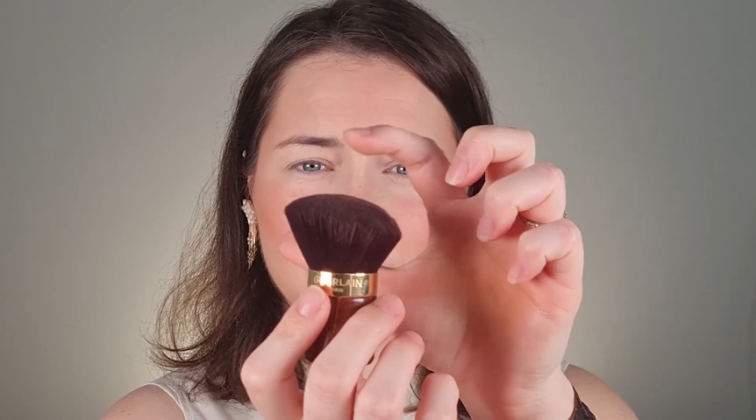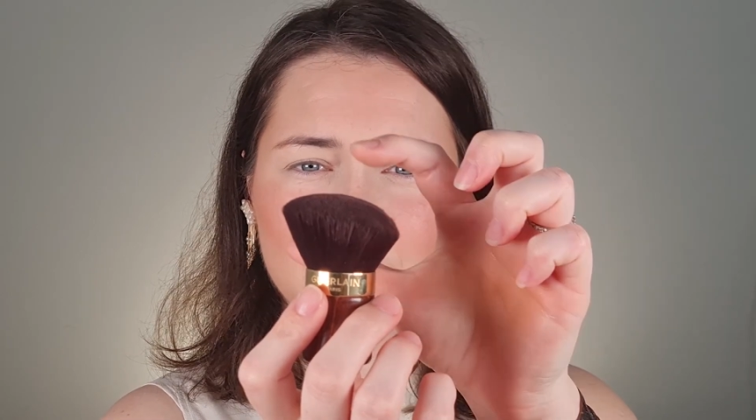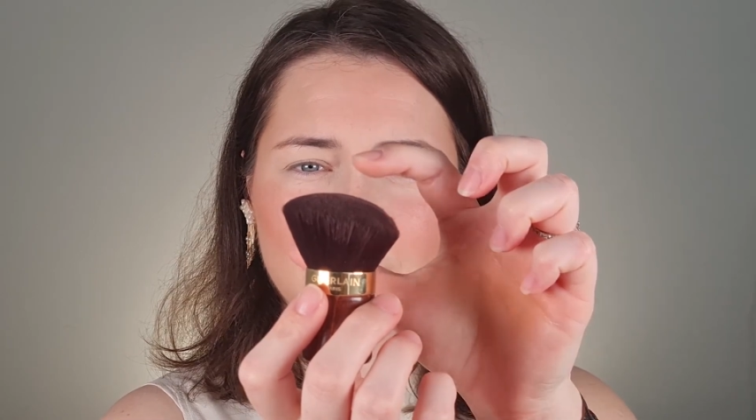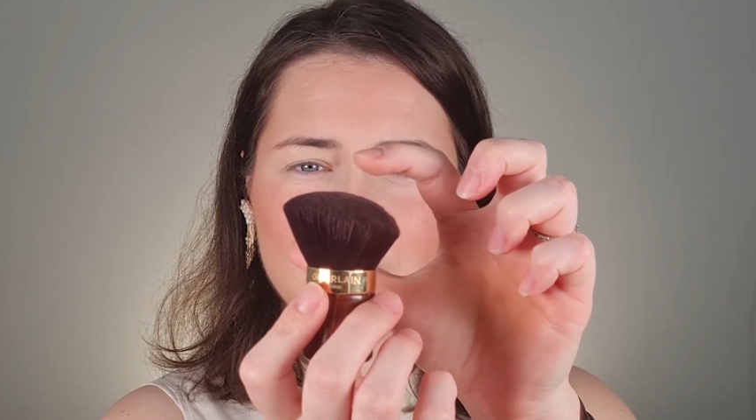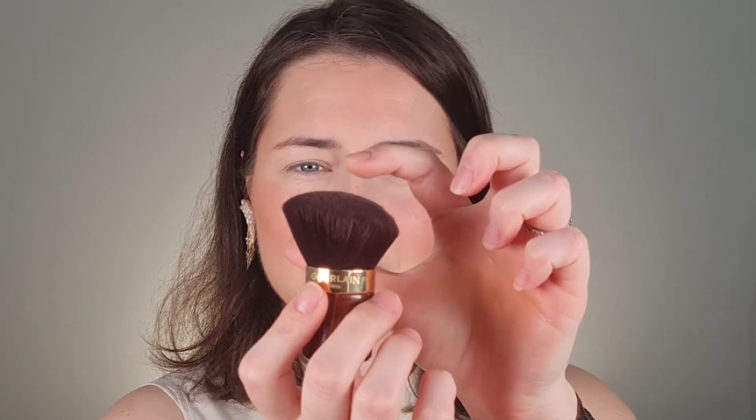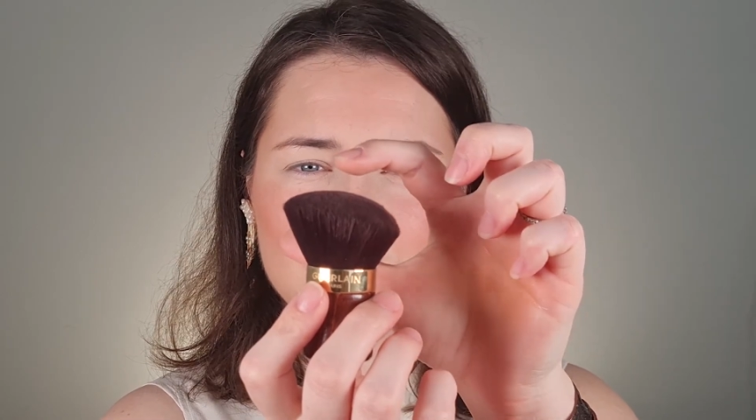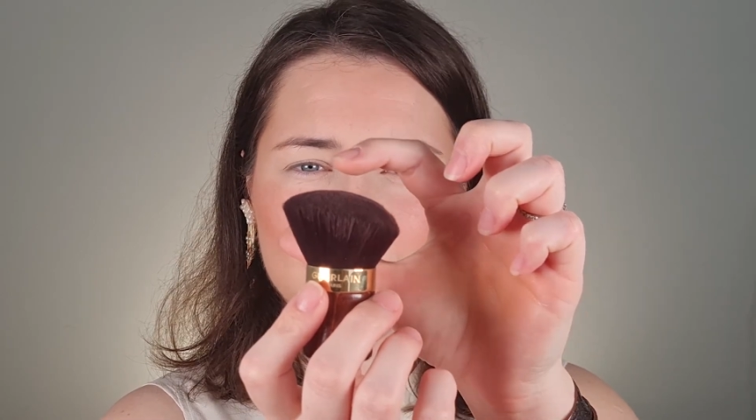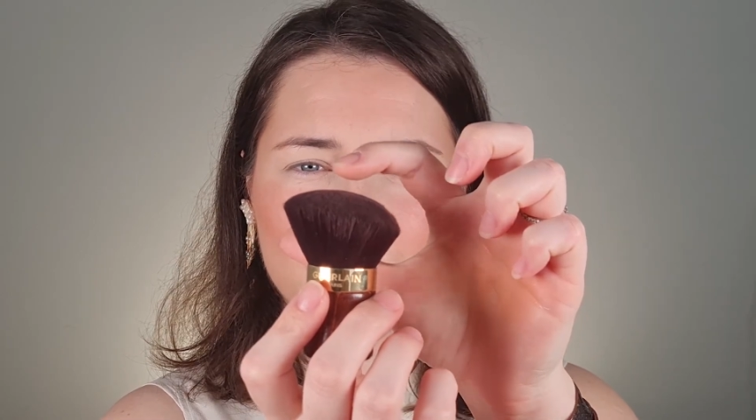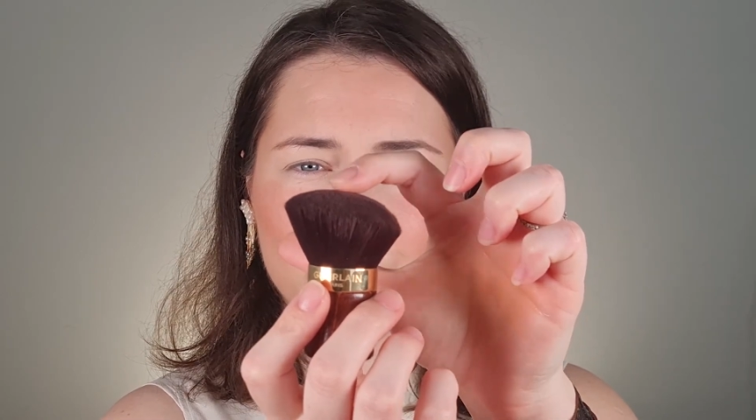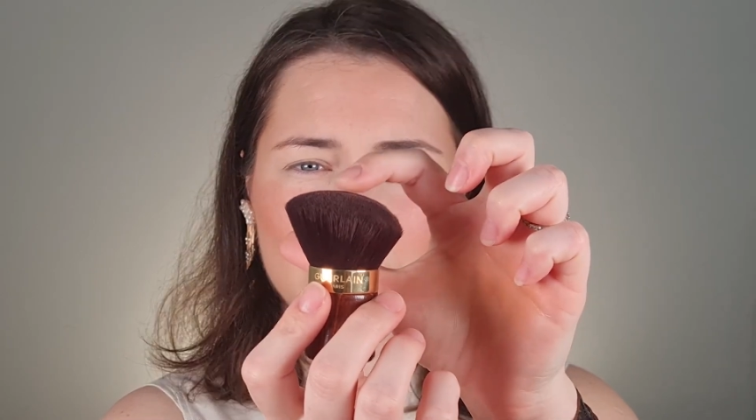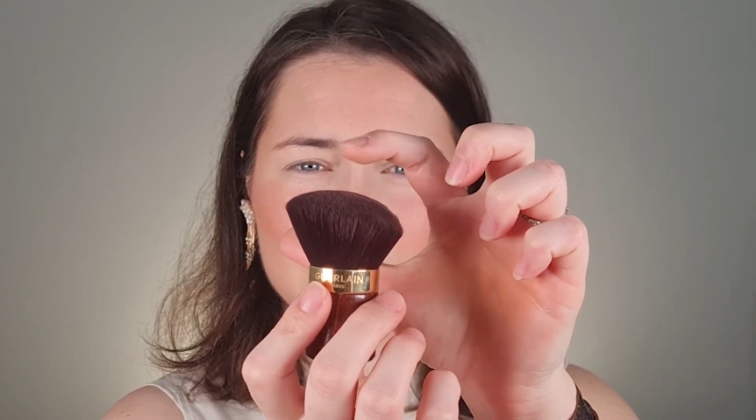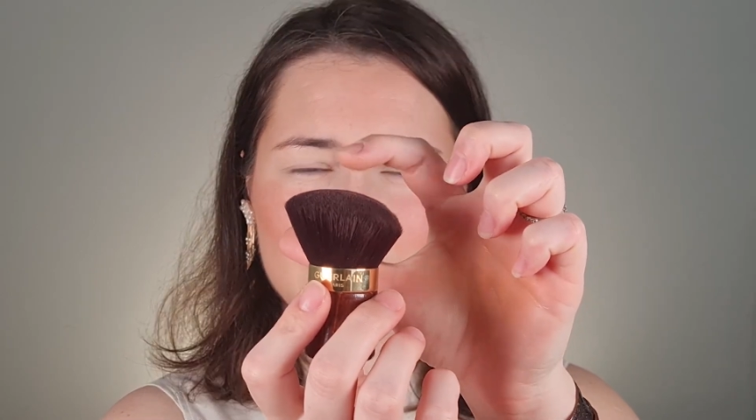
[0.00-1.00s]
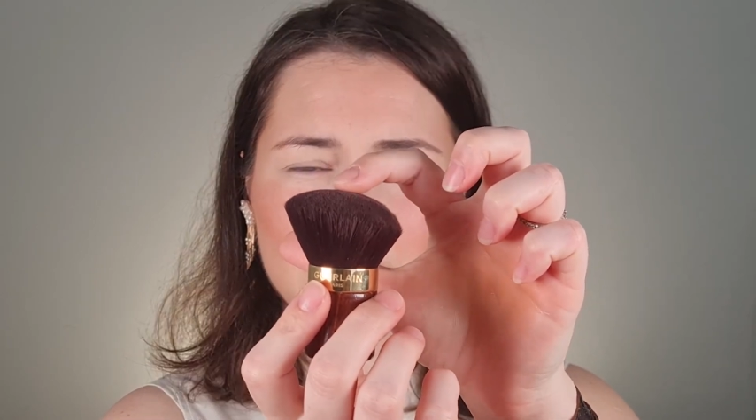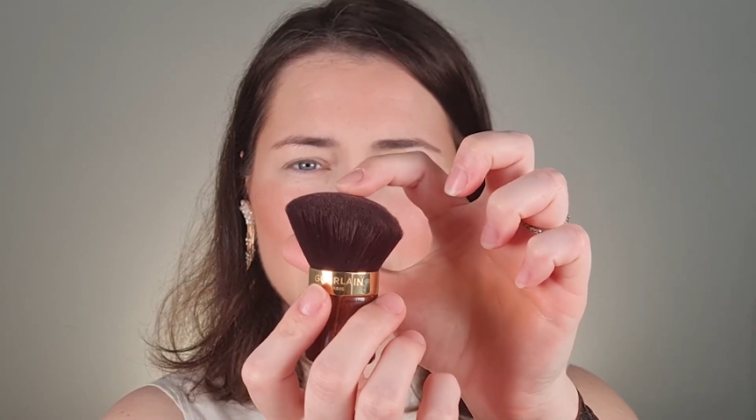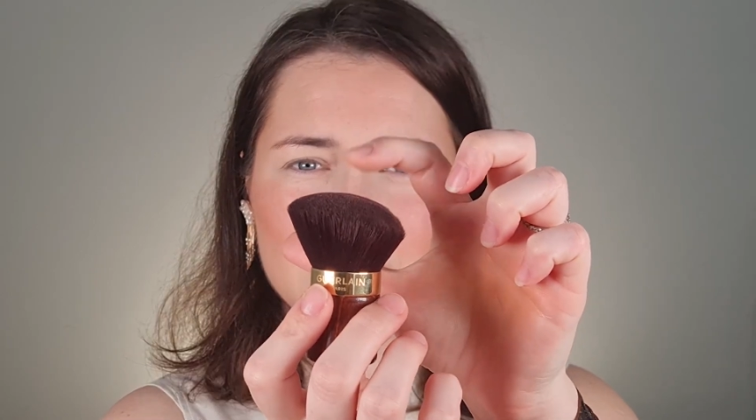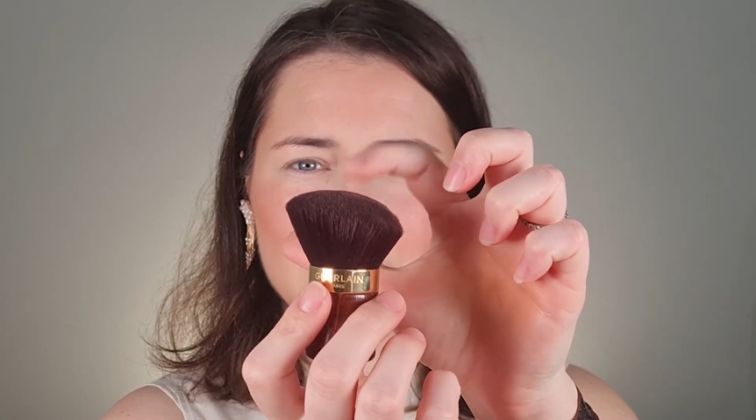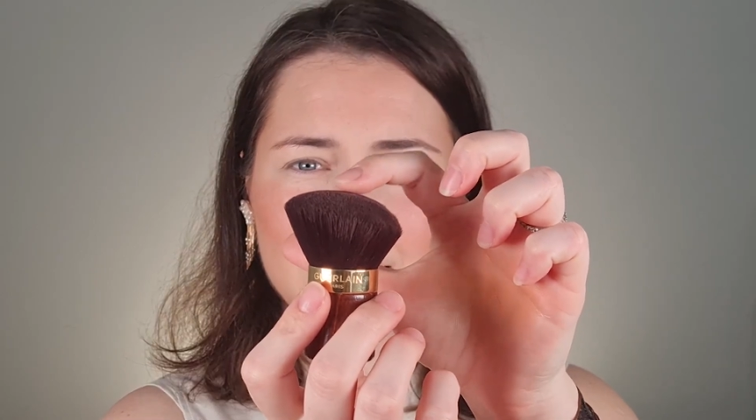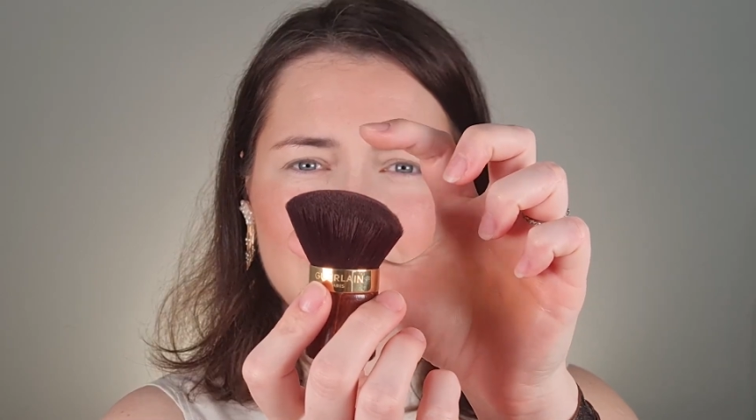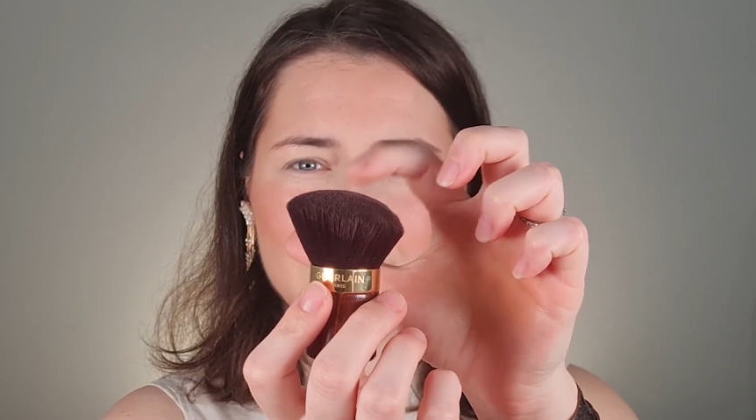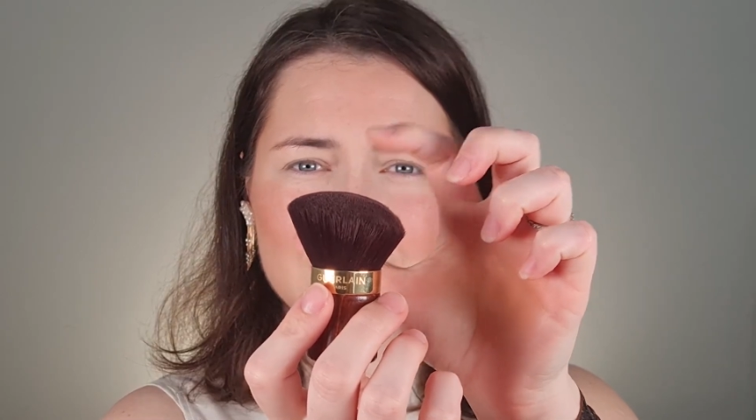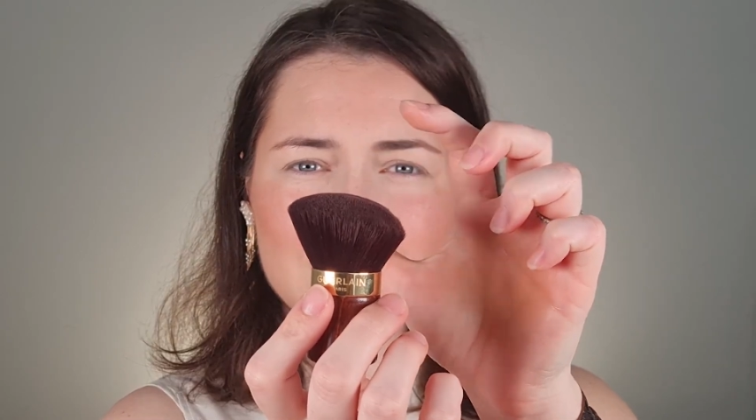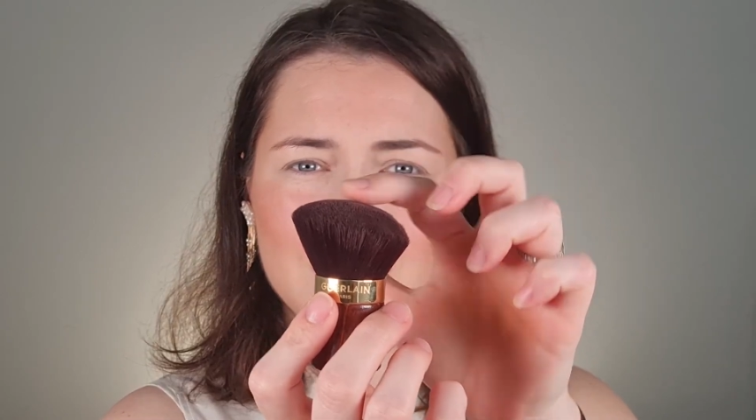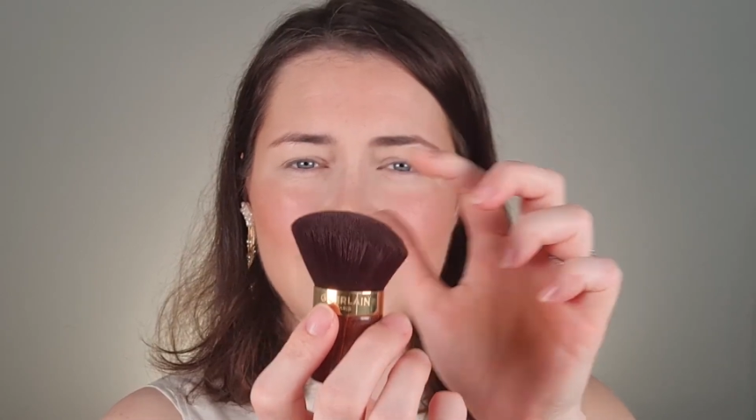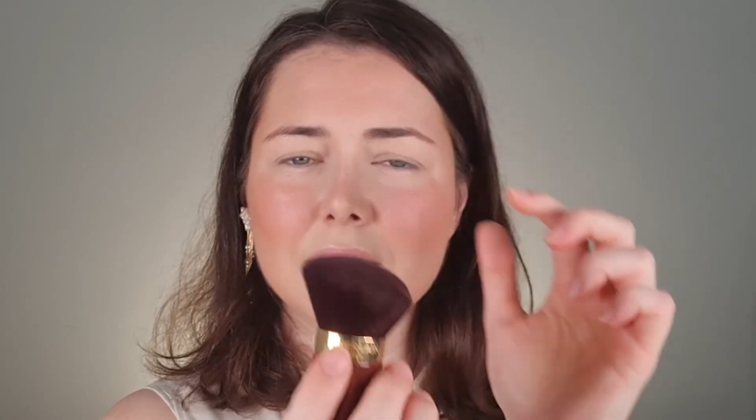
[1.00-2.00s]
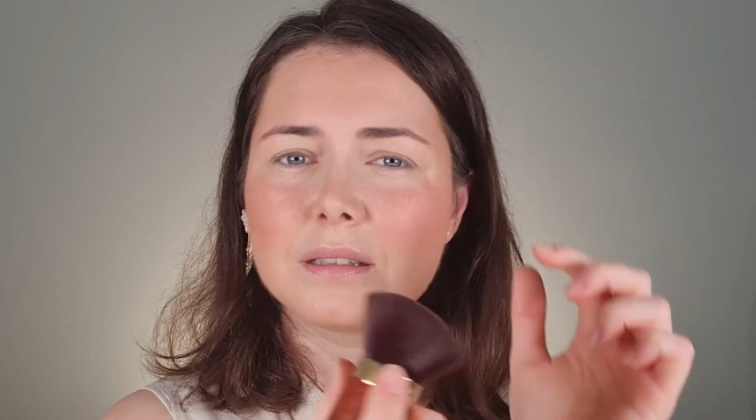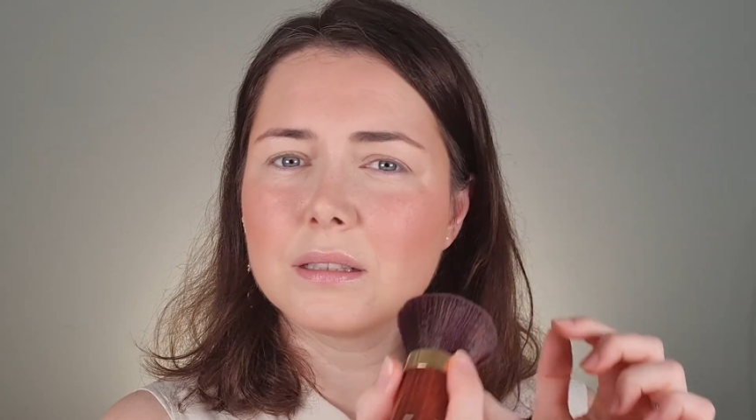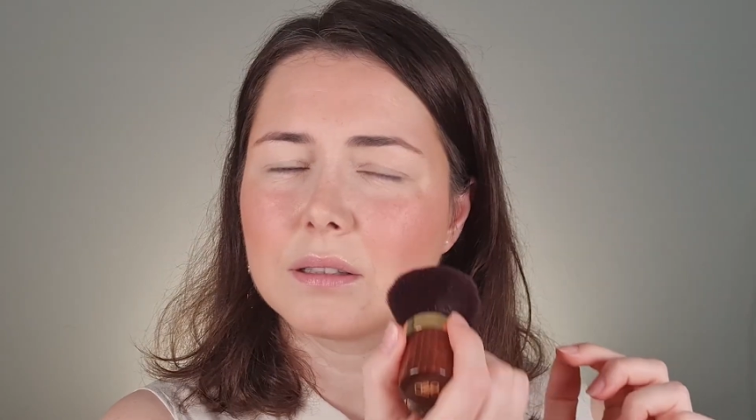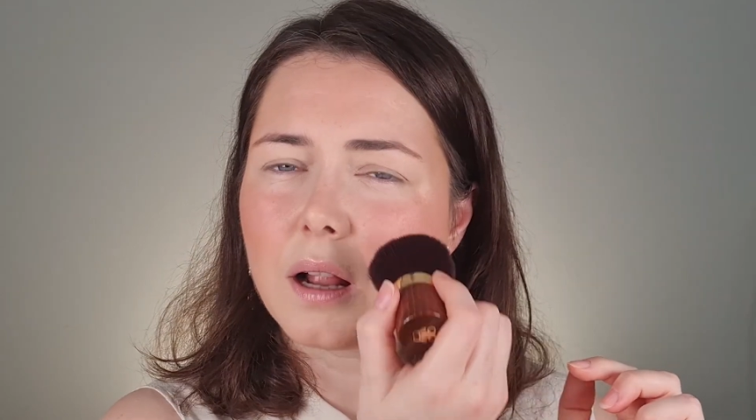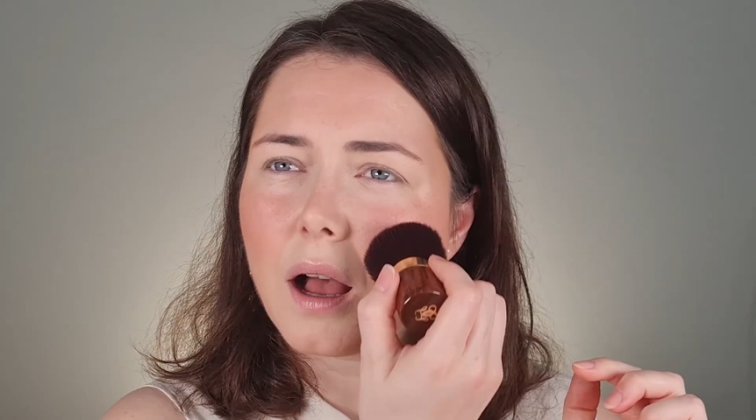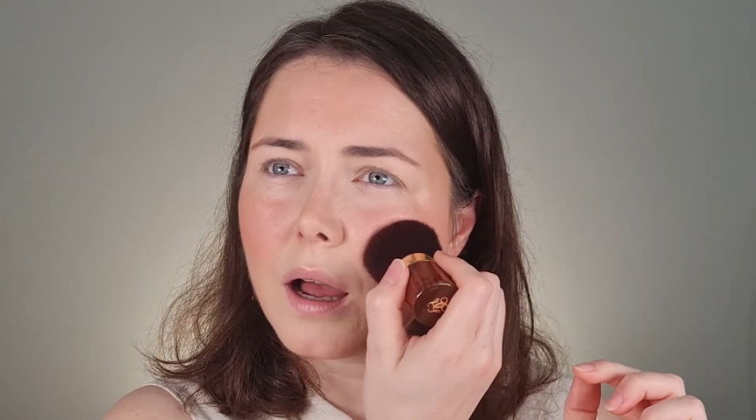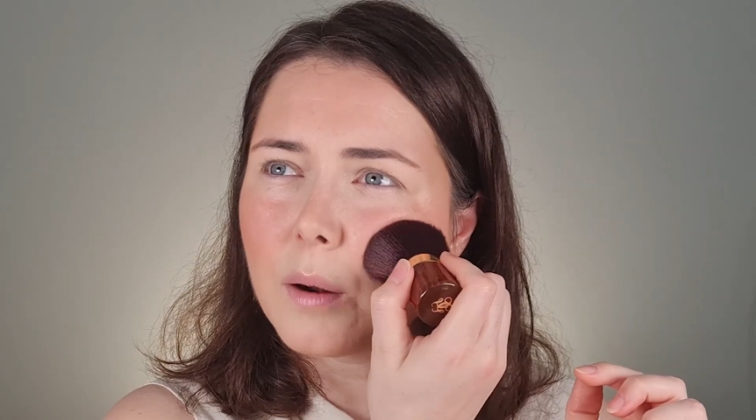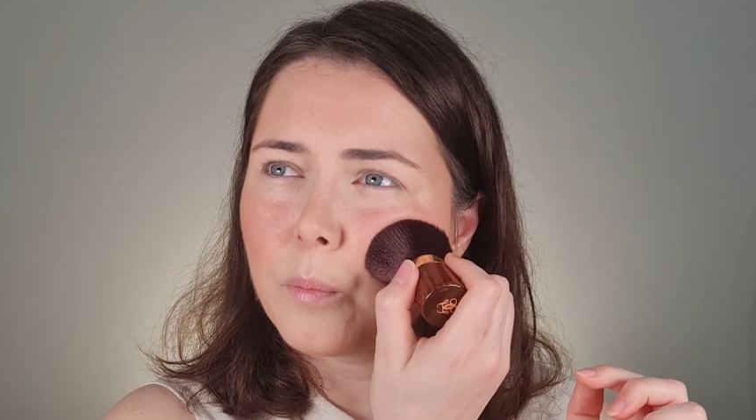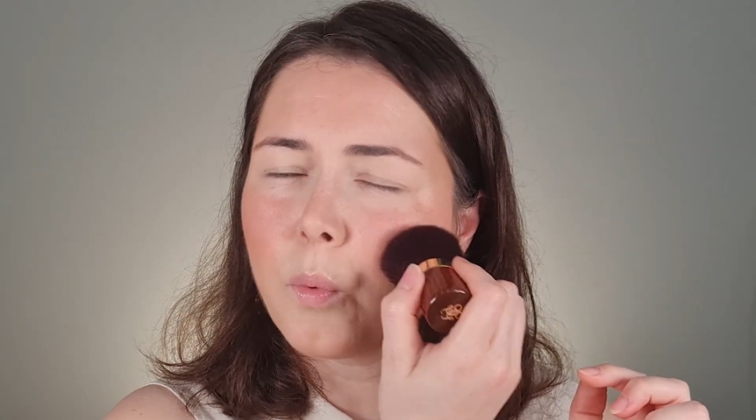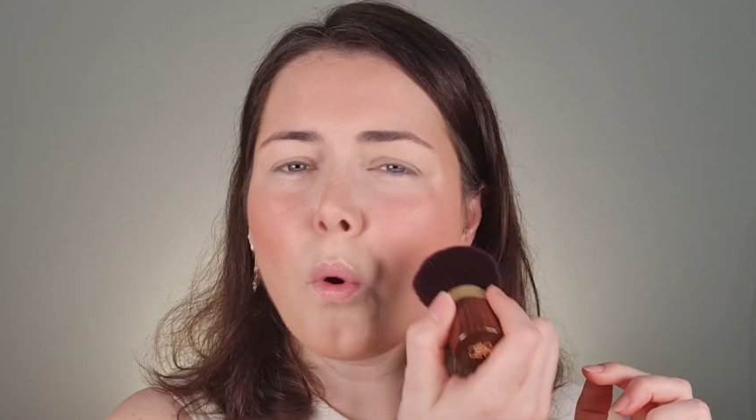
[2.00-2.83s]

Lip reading: because the bristles in the center are